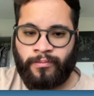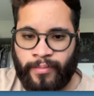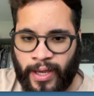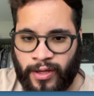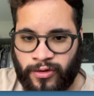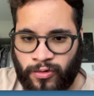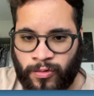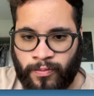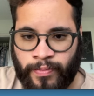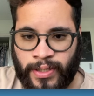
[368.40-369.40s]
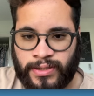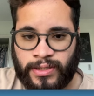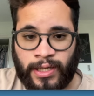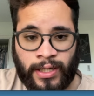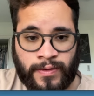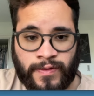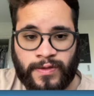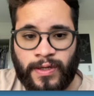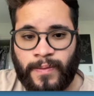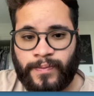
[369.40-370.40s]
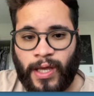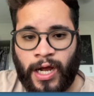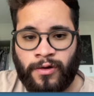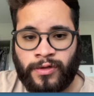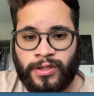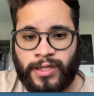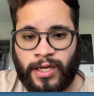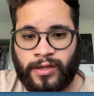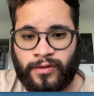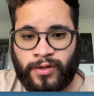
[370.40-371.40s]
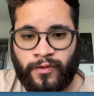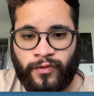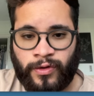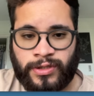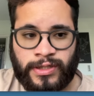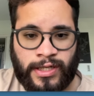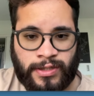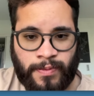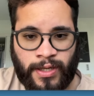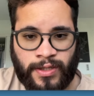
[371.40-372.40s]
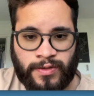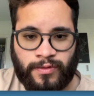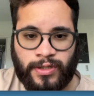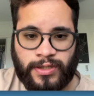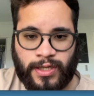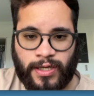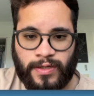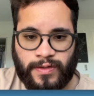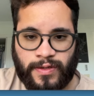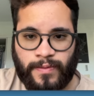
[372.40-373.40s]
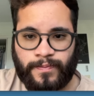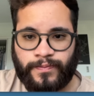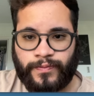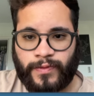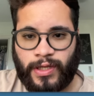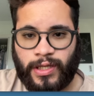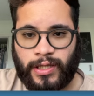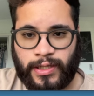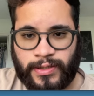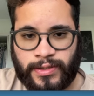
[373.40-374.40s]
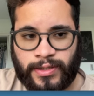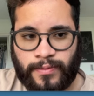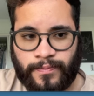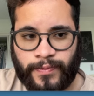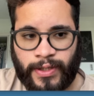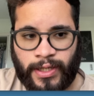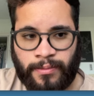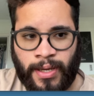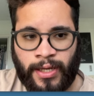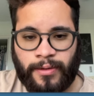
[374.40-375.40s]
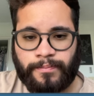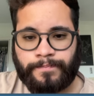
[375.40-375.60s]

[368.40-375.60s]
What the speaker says: path, or paste lines, auto detect default CSV, so in this case, the list that I made,